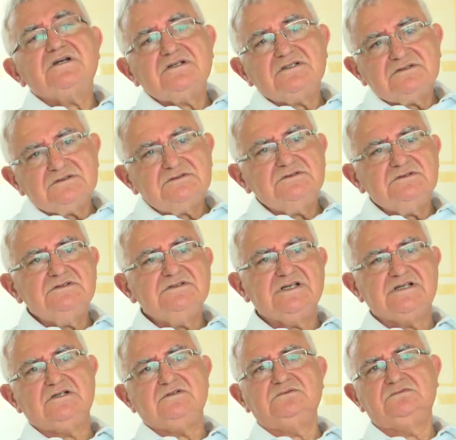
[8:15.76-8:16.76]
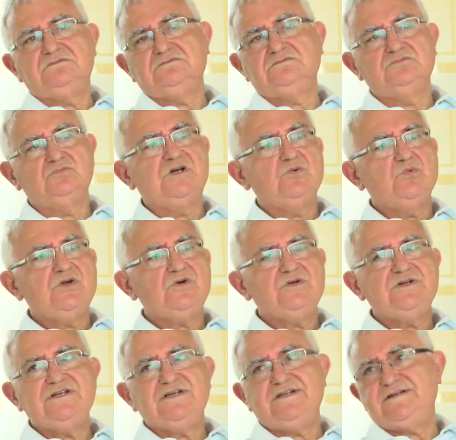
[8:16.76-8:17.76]
not one way
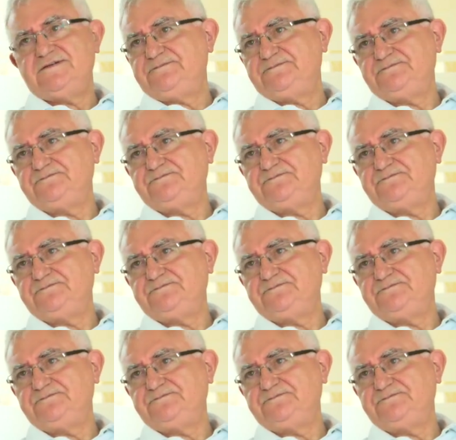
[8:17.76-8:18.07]
or the other.